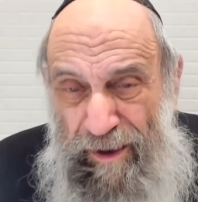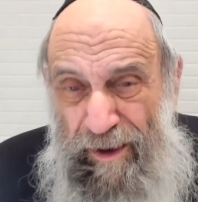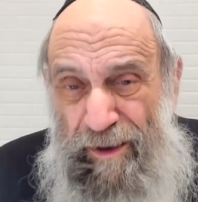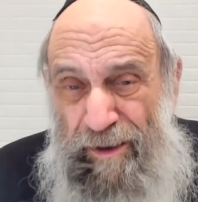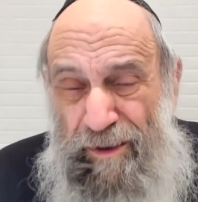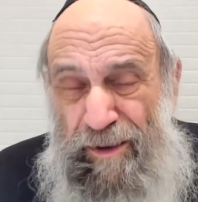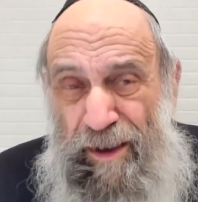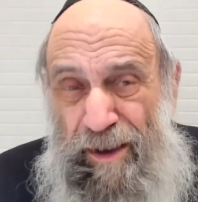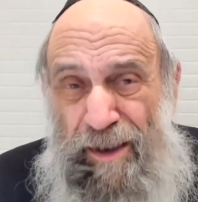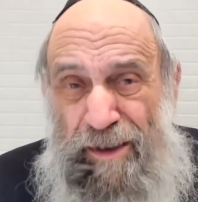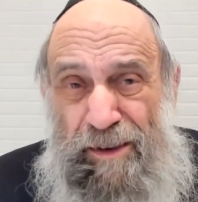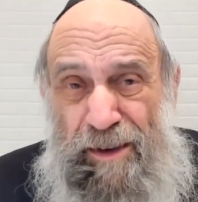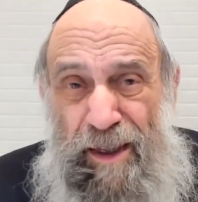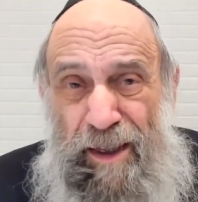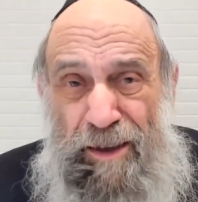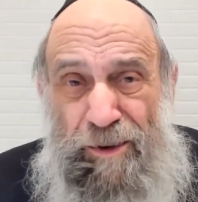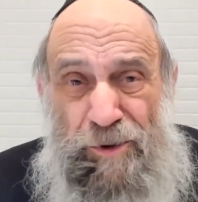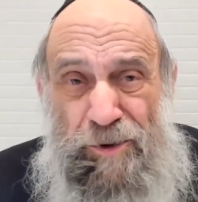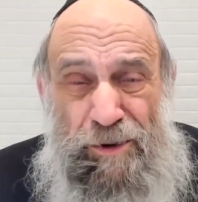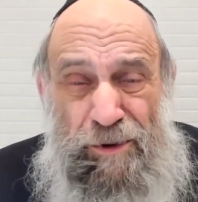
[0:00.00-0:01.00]
And that
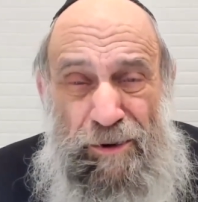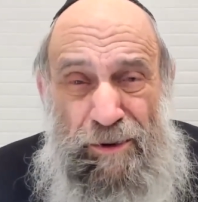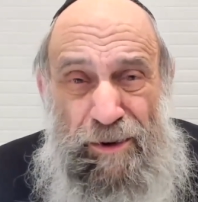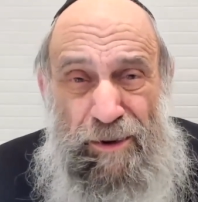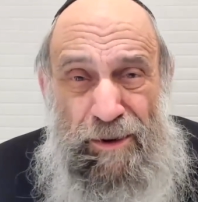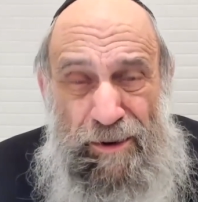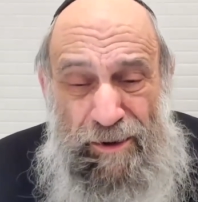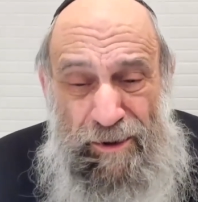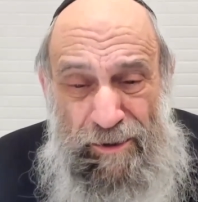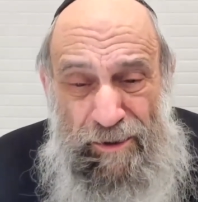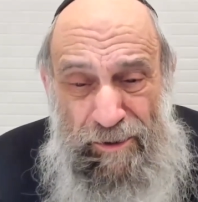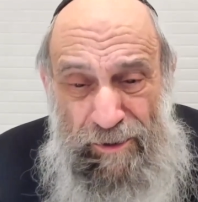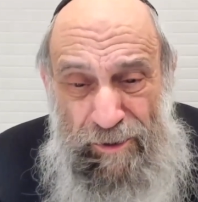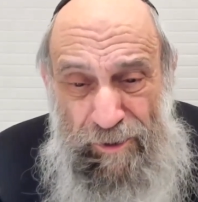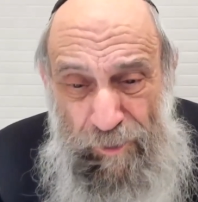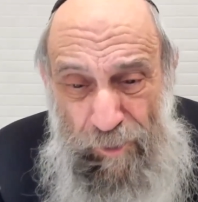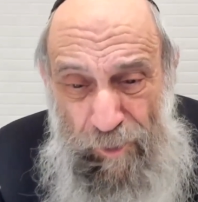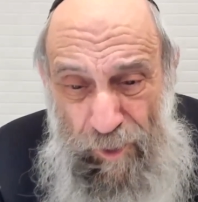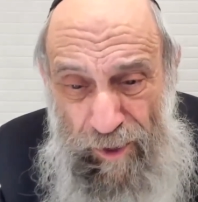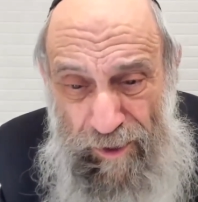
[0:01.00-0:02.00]
actually
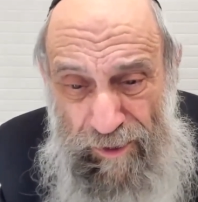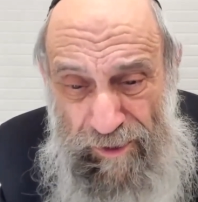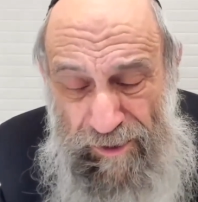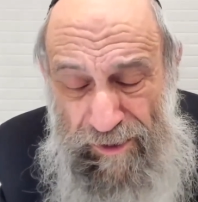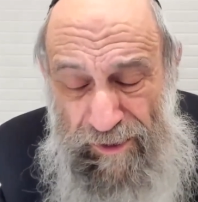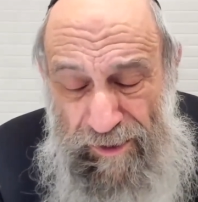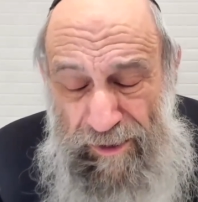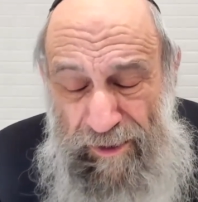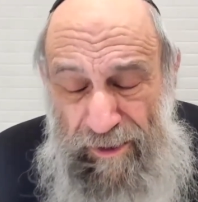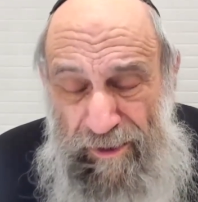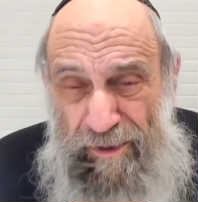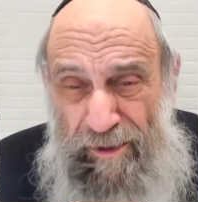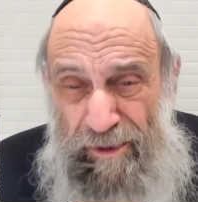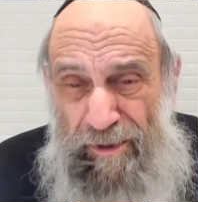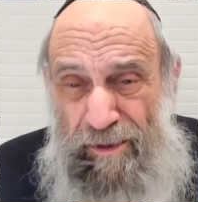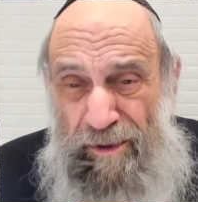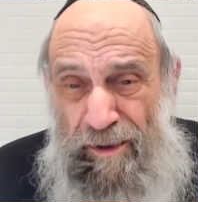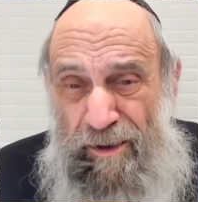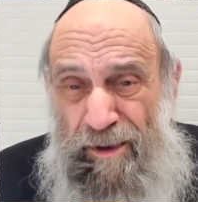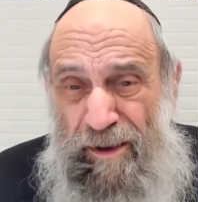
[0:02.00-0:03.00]
was
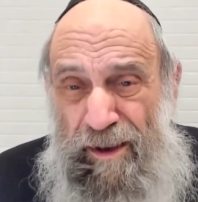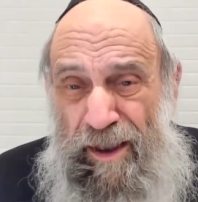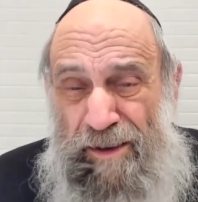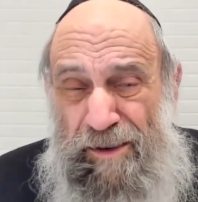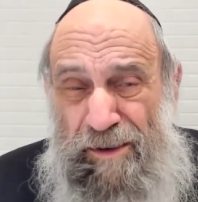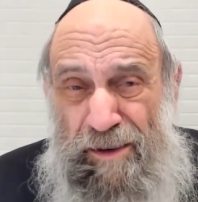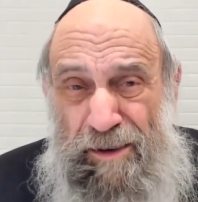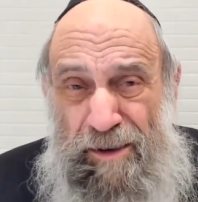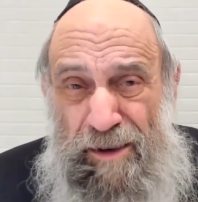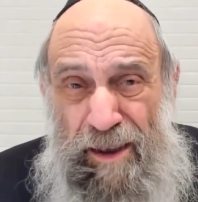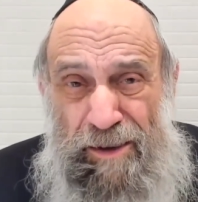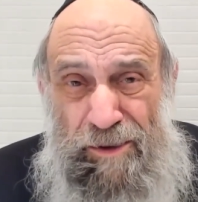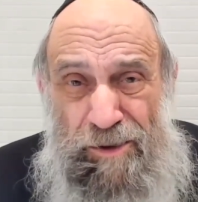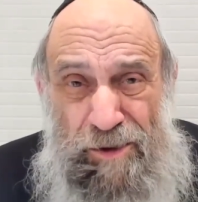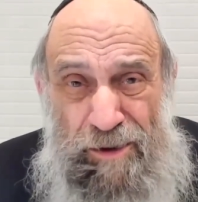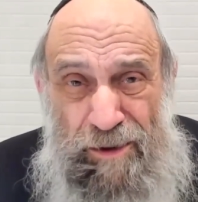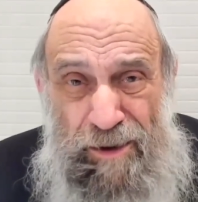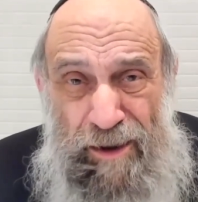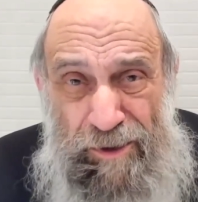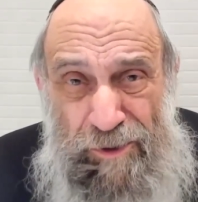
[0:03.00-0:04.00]
God's
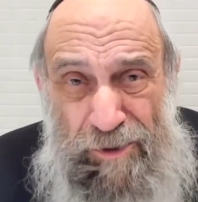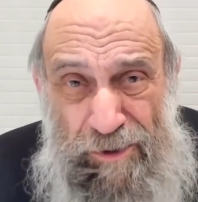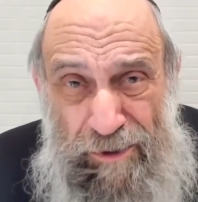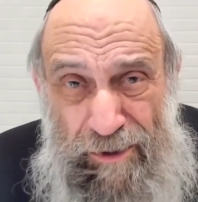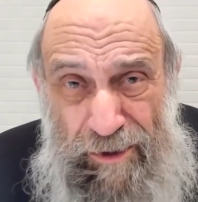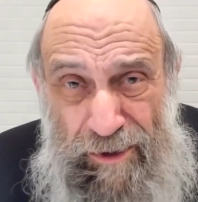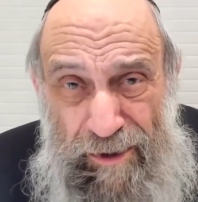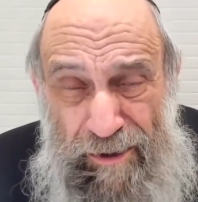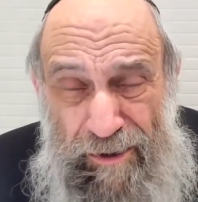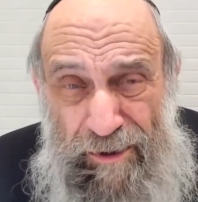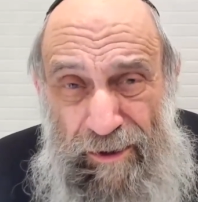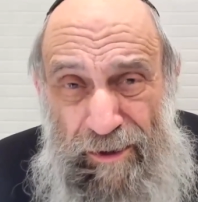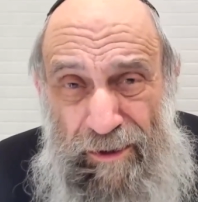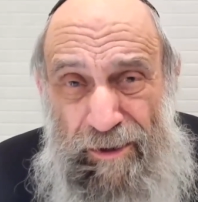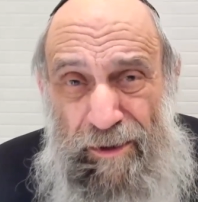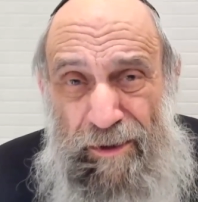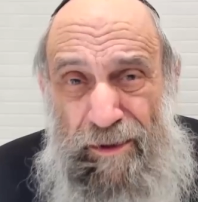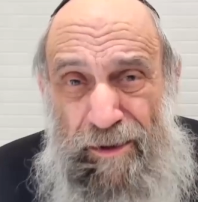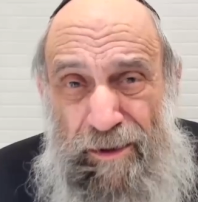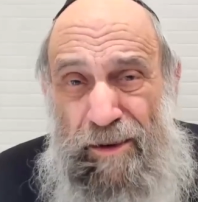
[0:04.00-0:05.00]
intention, naturally,
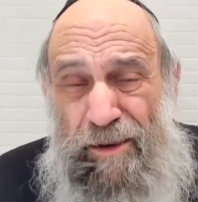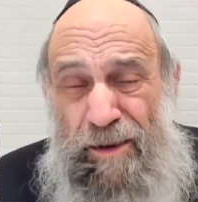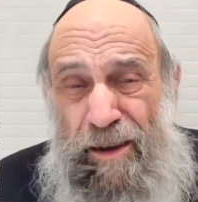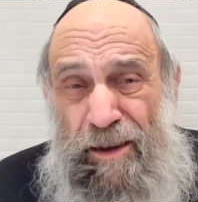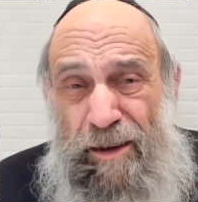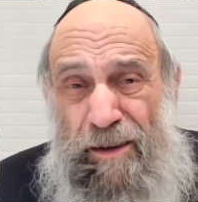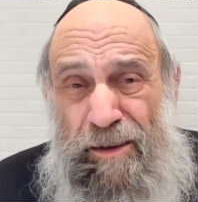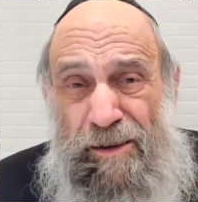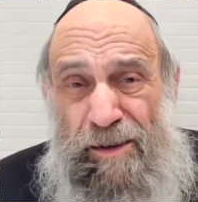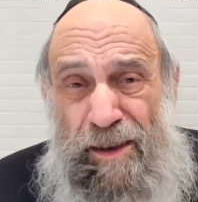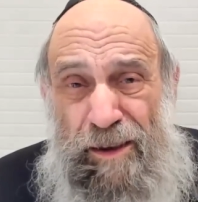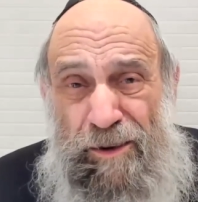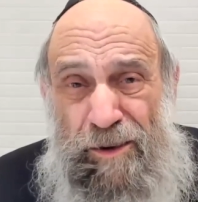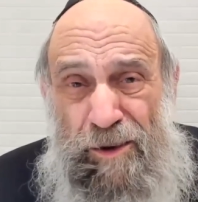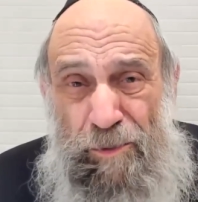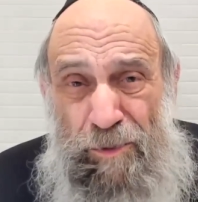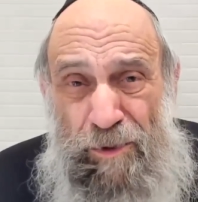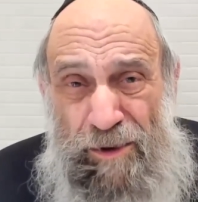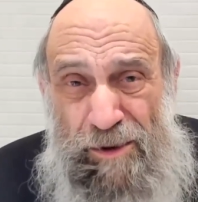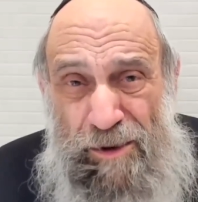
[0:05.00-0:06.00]
to take us
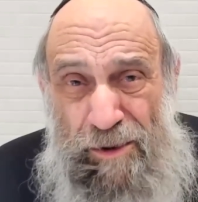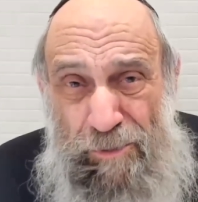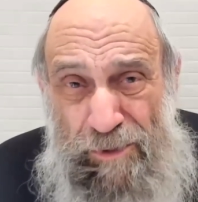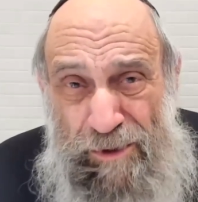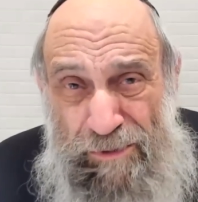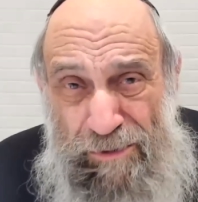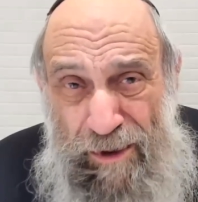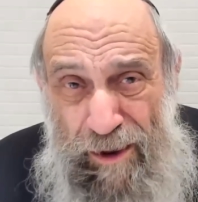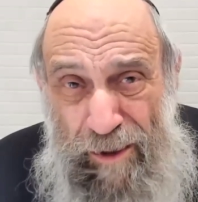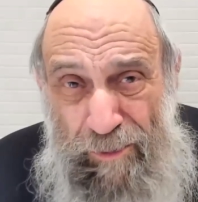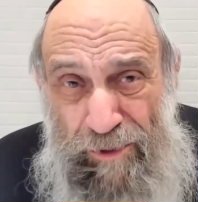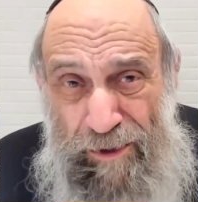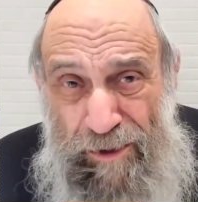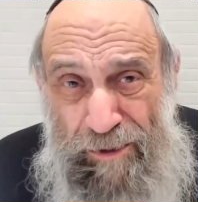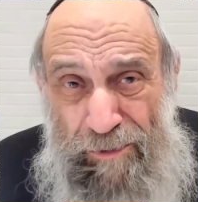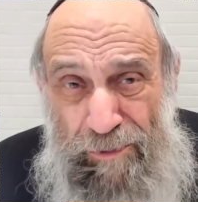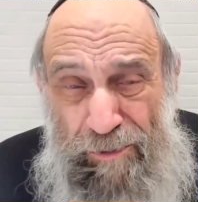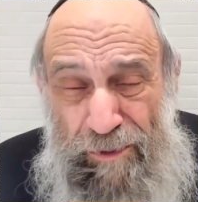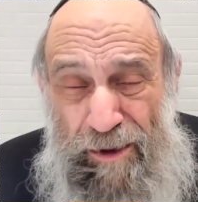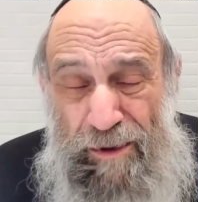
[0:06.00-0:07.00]
out to Mitzrayim
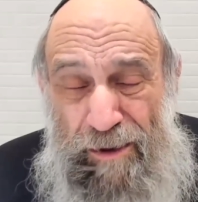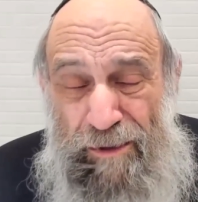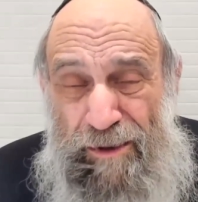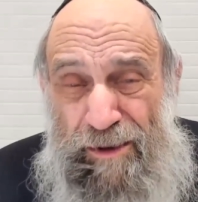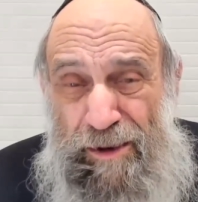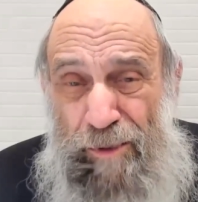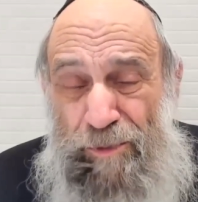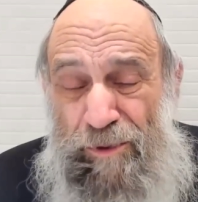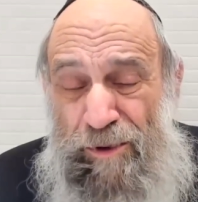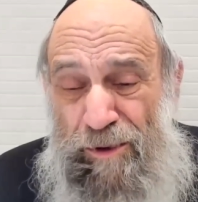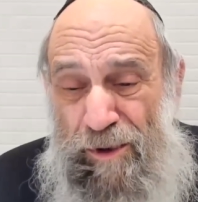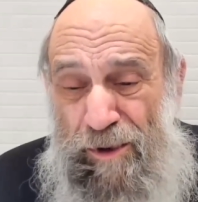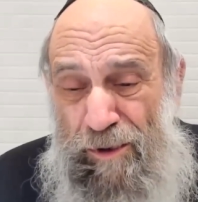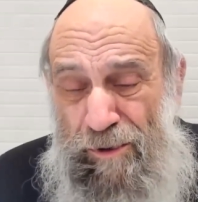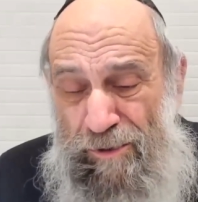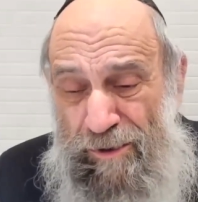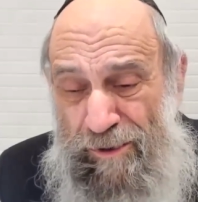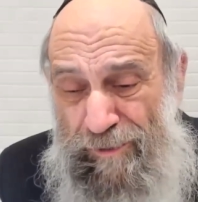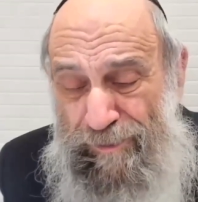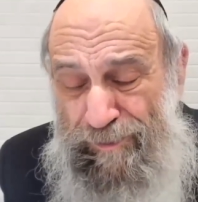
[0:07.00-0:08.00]
to accept the
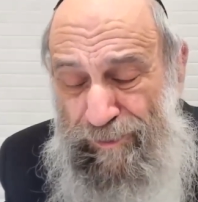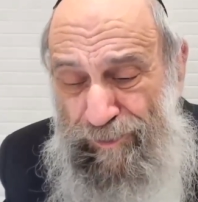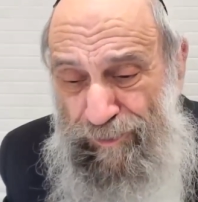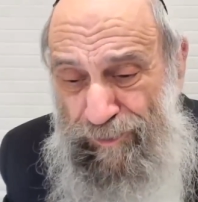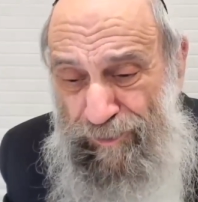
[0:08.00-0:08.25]
Torah.